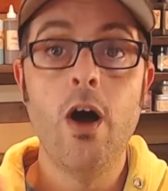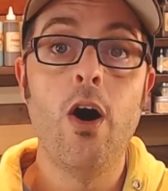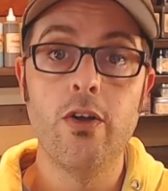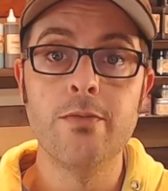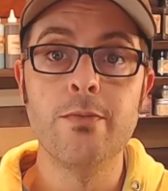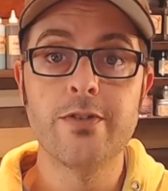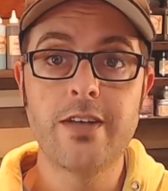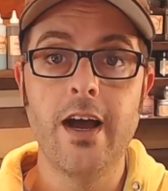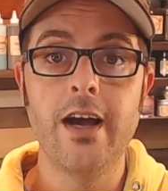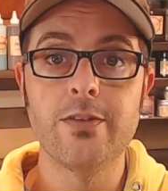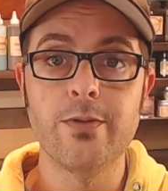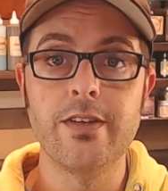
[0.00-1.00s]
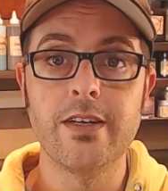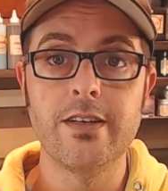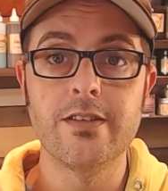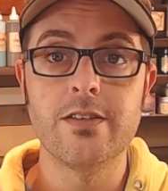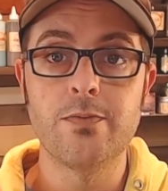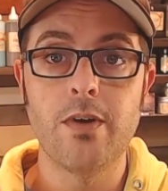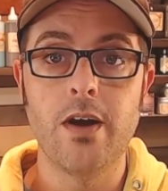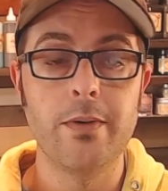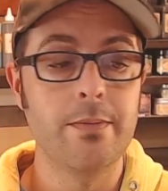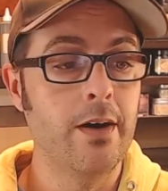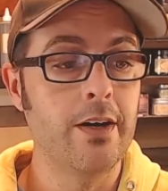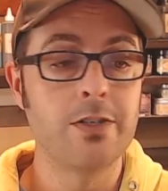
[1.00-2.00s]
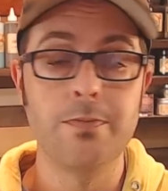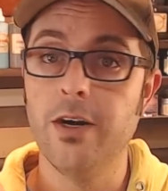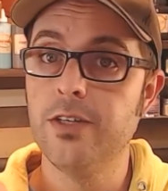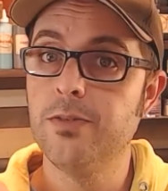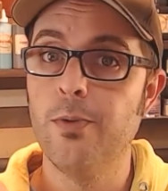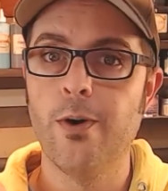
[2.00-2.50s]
although most guys would think this is probably much, much